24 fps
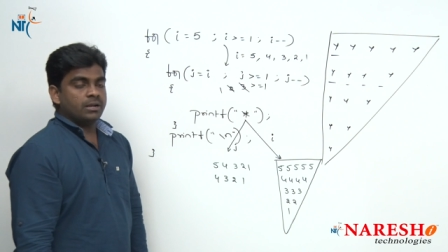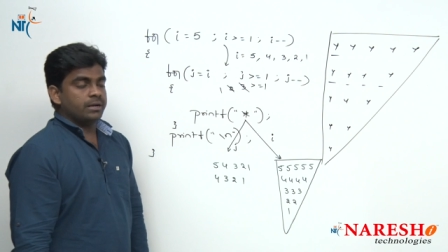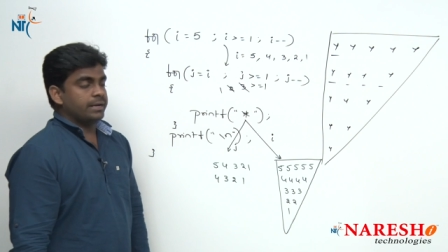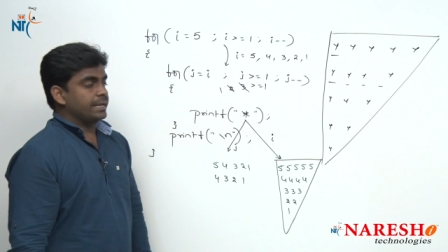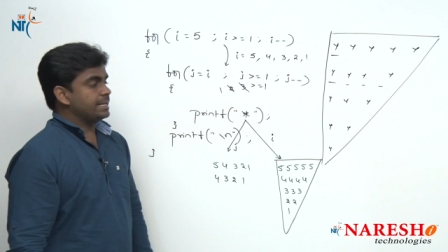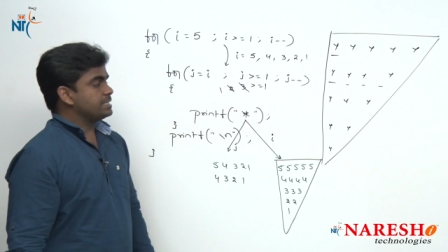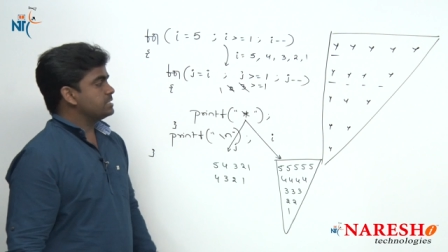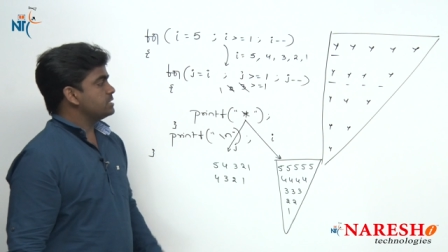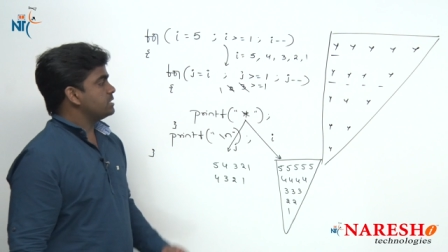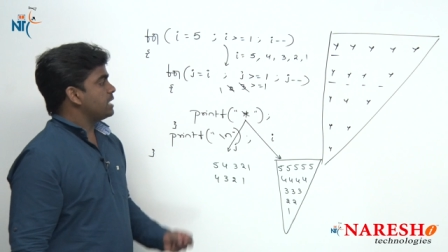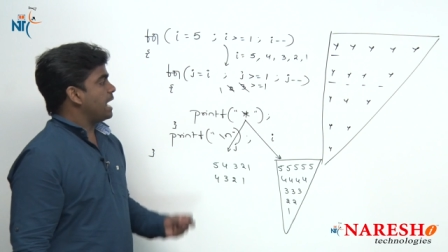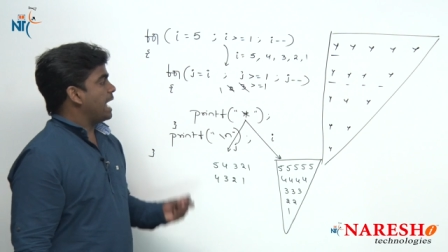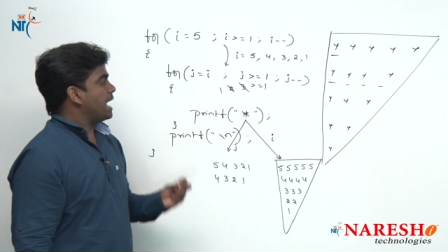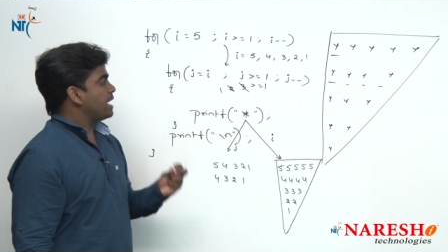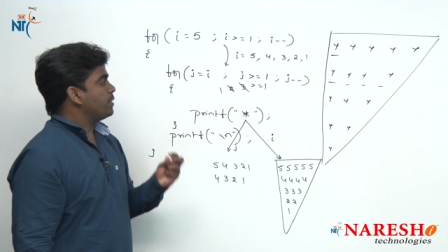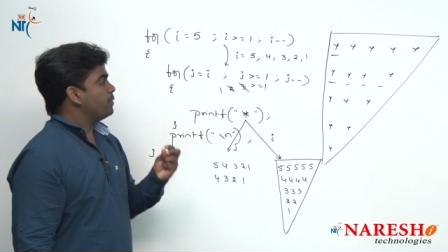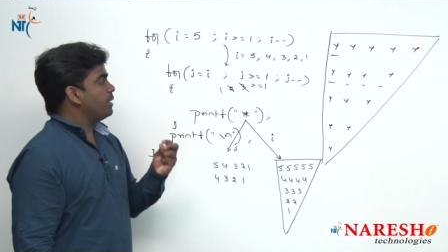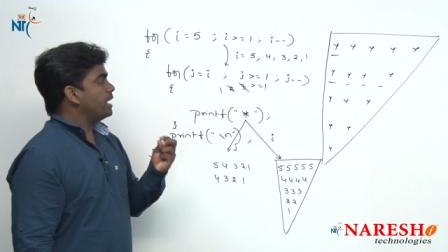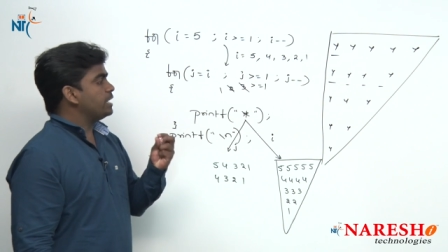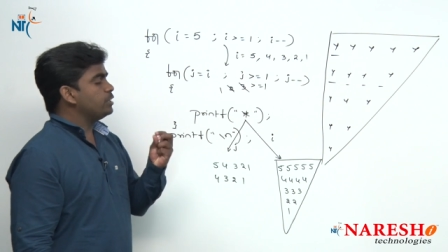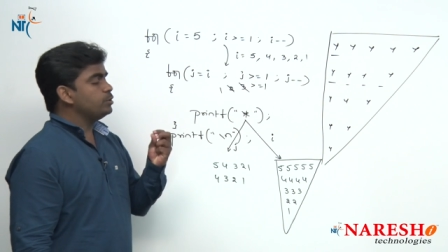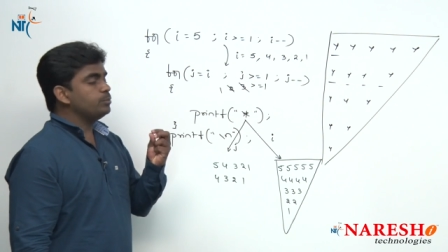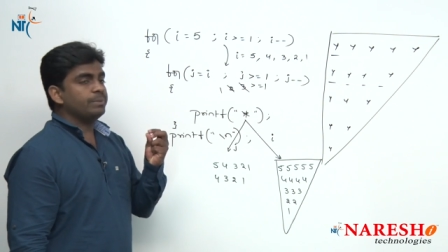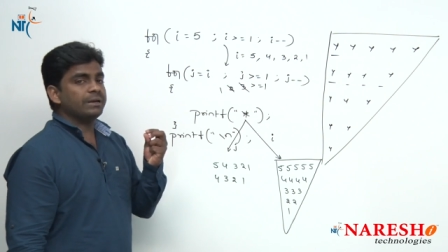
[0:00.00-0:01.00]
Next I
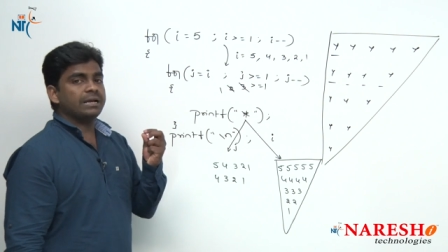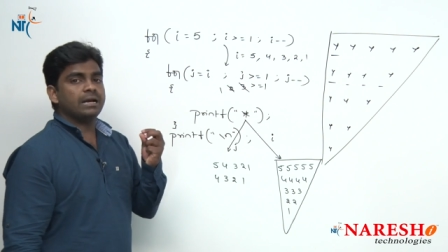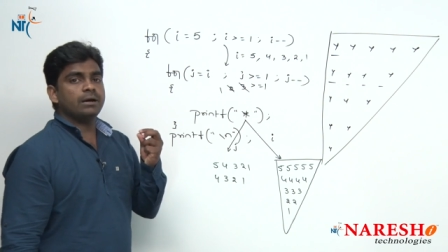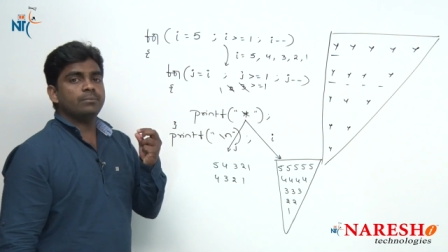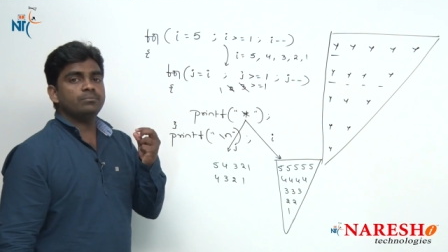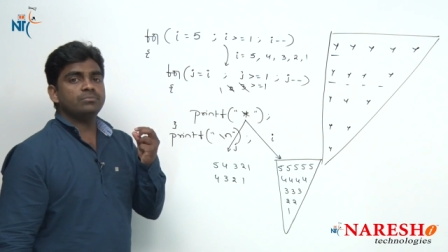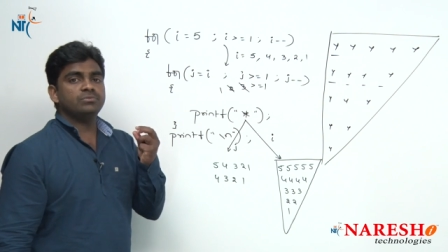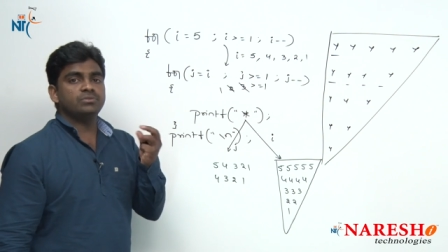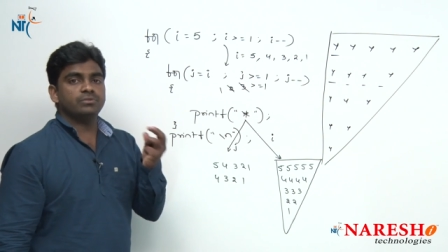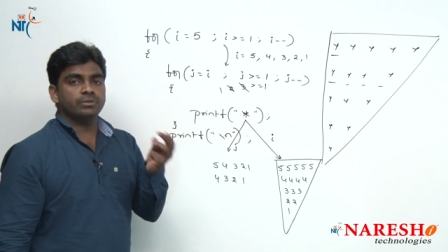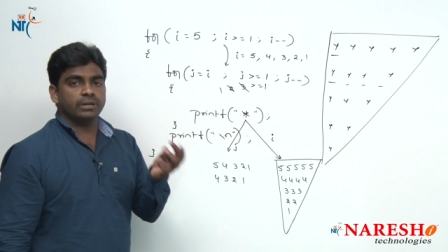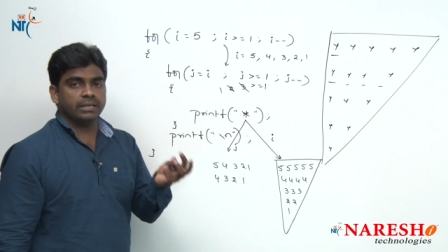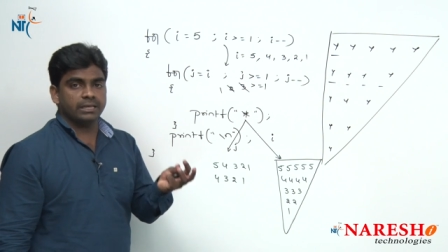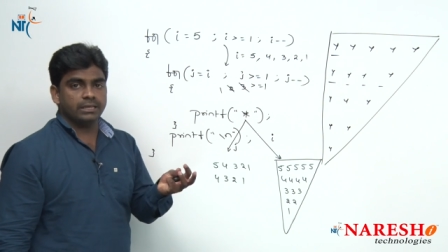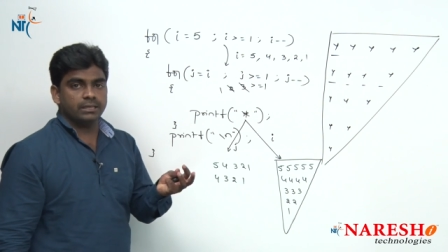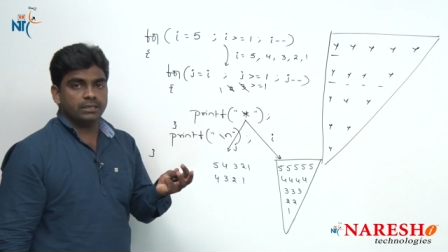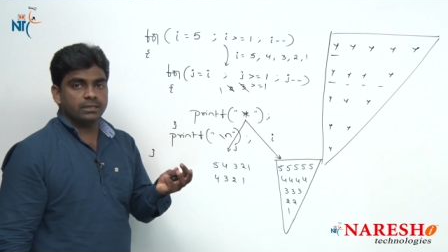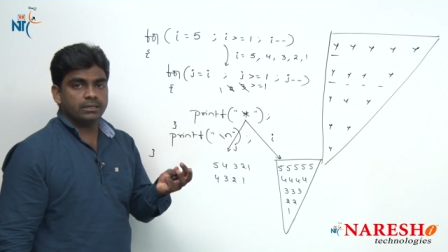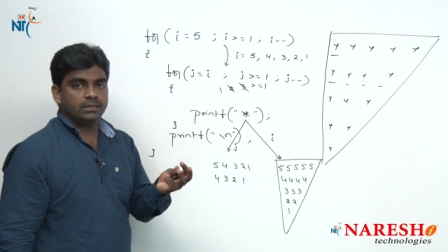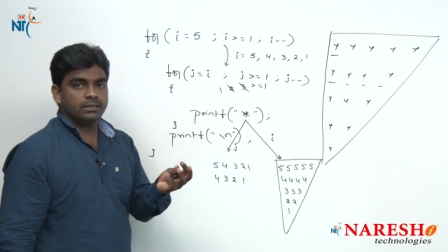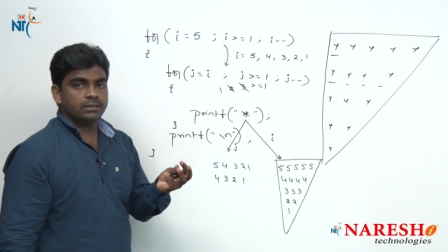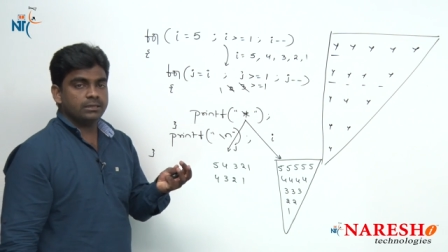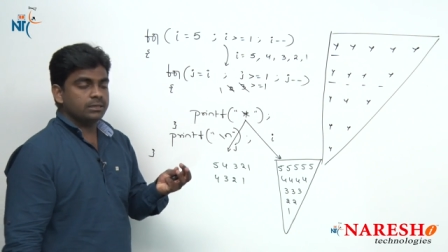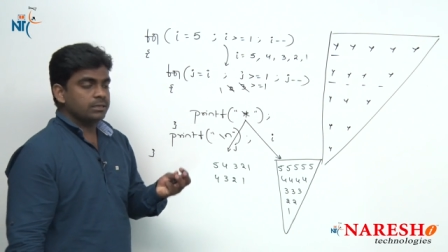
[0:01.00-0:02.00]
value become 3.
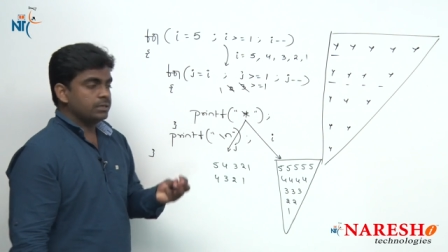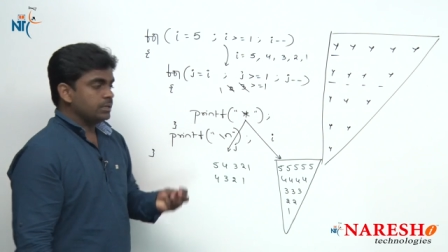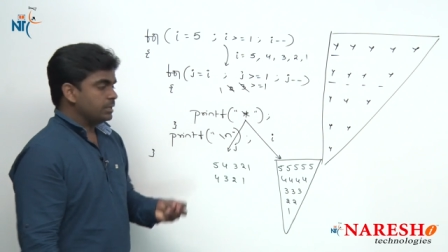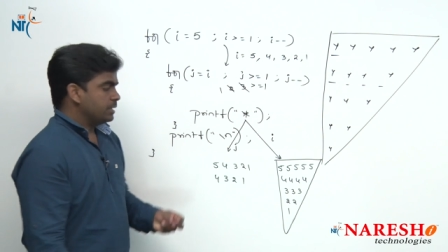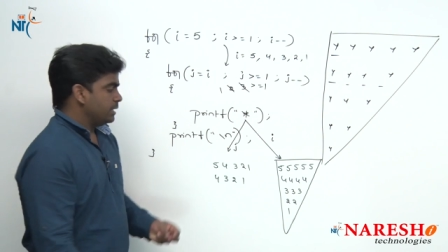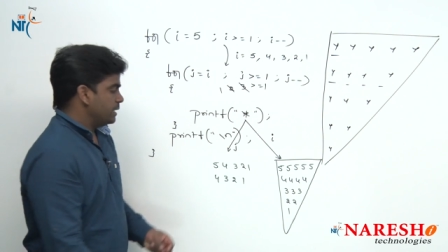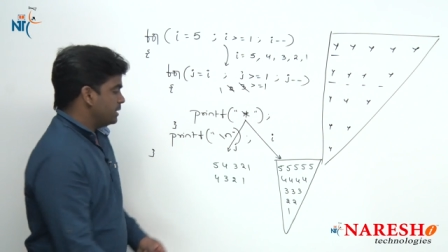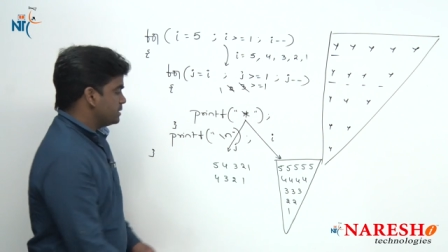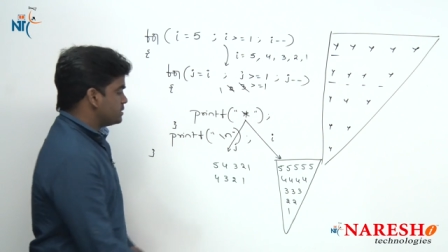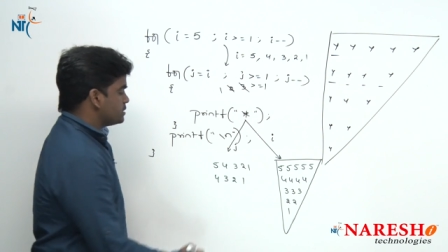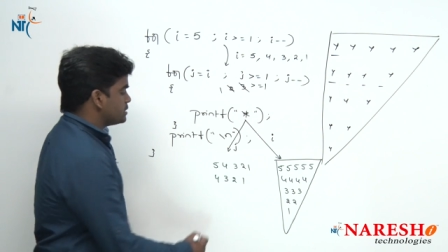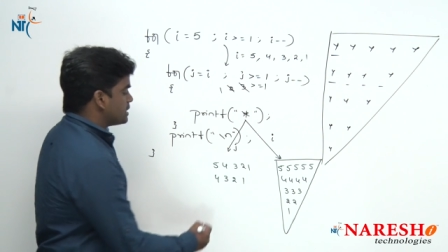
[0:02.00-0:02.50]
It